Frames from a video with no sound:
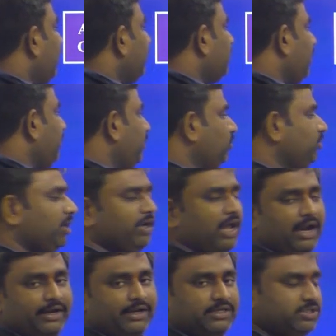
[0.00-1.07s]
And coming to that
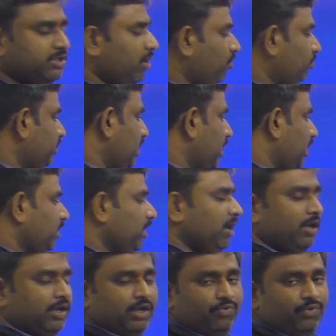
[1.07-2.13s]
address counter,
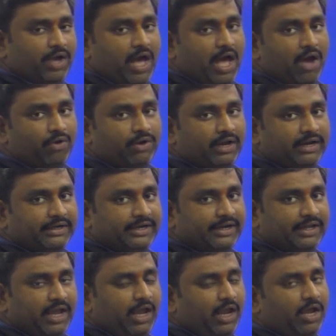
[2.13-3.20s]
here we have
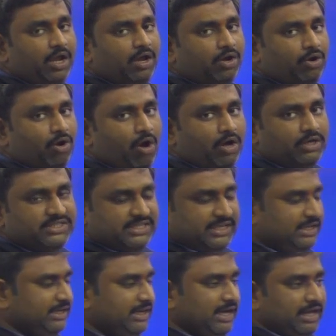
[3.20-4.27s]
connected a clock
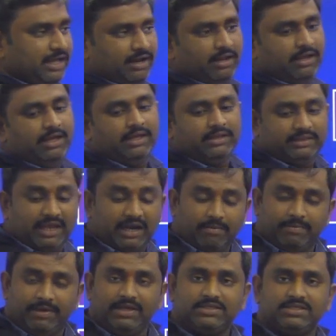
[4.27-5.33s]
signal. That
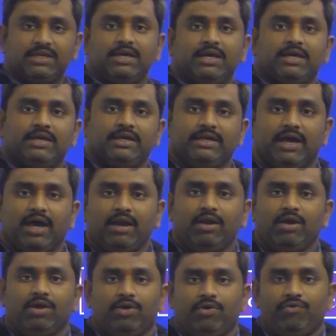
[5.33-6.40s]
means
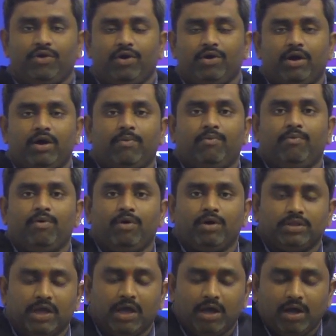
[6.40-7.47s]
here,
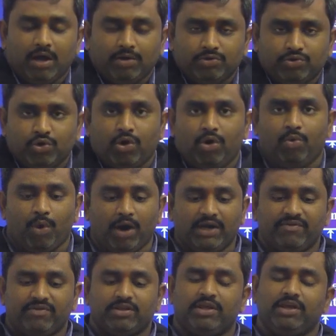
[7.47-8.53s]

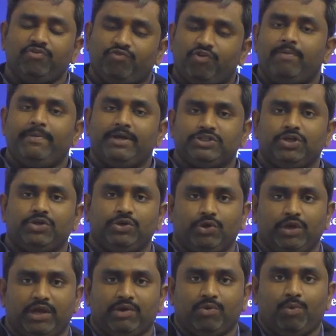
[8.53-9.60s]
whatever the information you
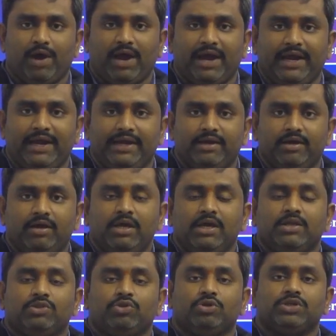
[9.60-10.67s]
required,
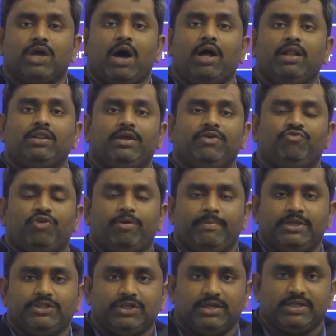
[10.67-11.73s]
all the
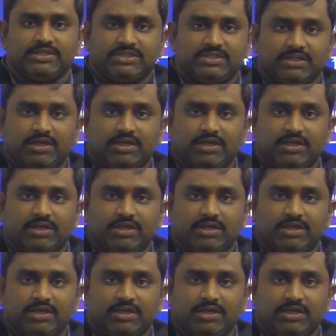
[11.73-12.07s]
informations,